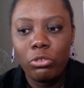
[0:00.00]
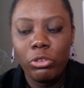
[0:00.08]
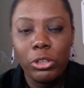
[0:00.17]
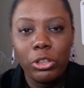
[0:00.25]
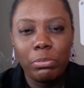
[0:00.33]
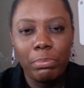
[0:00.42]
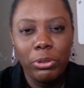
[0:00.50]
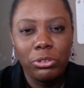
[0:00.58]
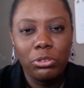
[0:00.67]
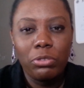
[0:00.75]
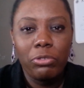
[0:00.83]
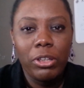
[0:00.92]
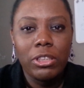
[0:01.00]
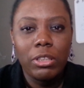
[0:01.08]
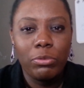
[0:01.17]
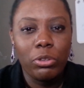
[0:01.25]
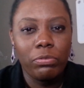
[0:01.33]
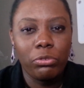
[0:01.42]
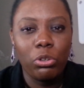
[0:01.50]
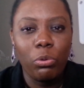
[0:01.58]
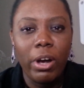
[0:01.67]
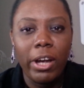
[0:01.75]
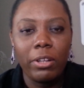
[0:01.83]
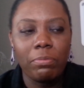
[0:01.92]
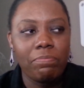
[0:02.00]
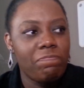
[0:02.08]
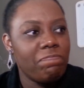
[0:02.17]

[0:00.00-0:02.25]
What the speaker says: Really good personal friends I've known for a while.